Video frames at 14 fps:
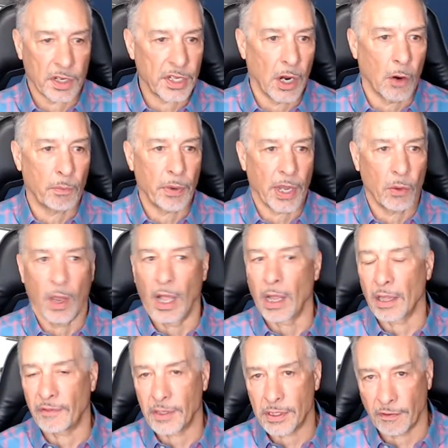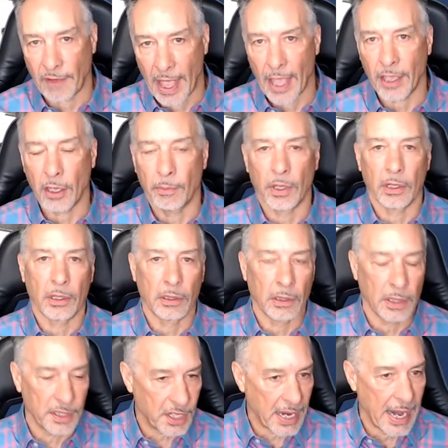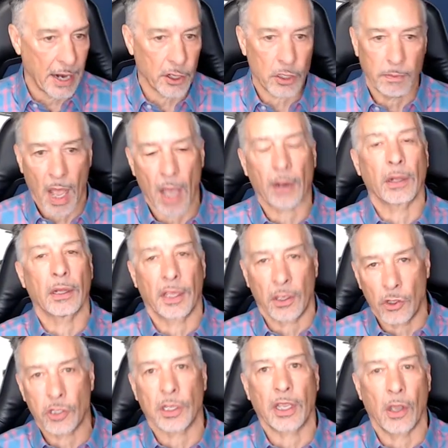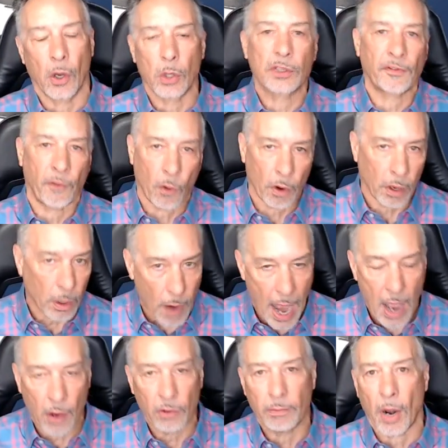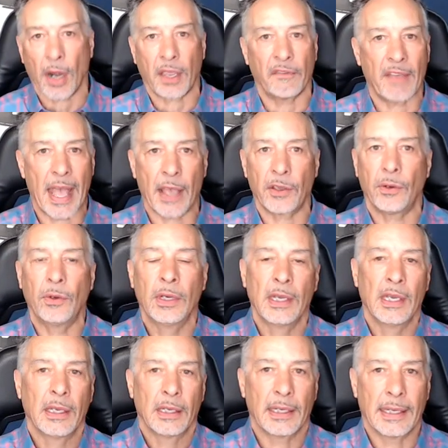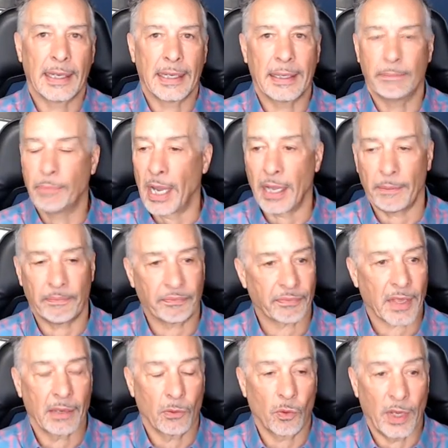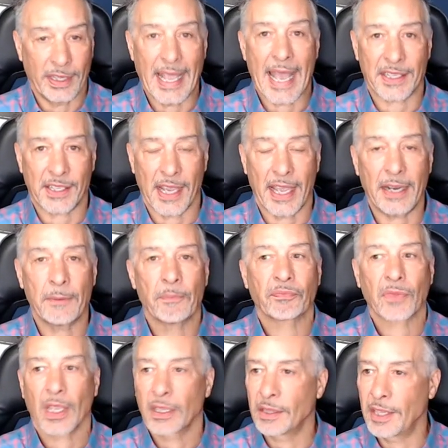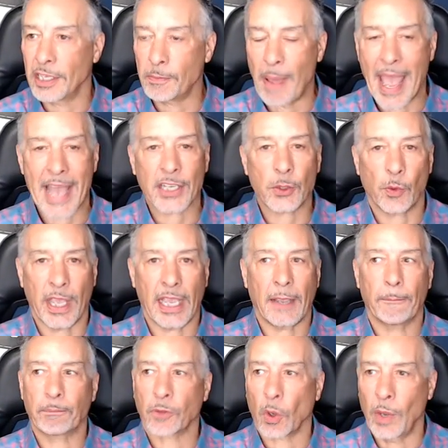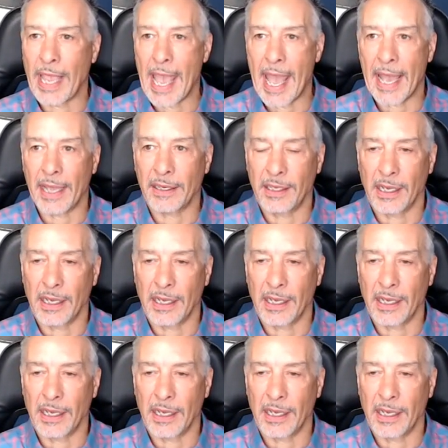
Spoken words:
out pretty well. If it's a valuable, a scarce model, it usually goes for around market value. But with that said, this past week we had